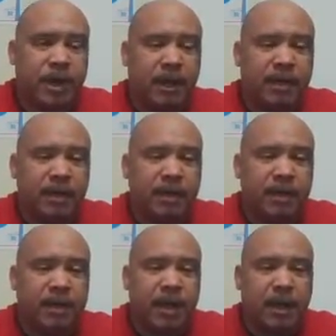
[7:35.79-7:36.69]
and
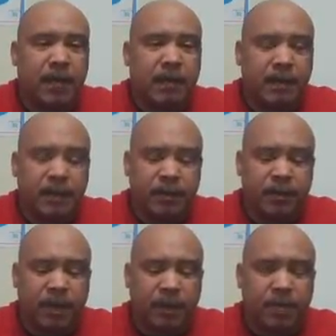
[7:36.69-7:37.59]
extend out is
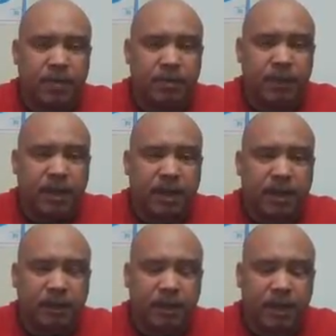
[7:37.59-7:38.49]
when I use my
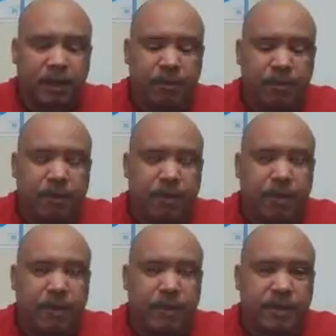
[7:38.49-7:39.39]
left thumb to
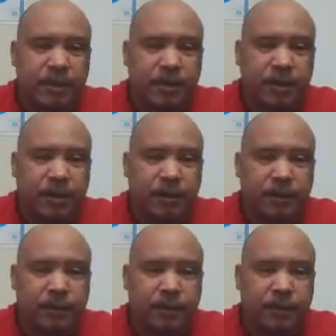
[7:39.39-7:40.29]
click the safety off.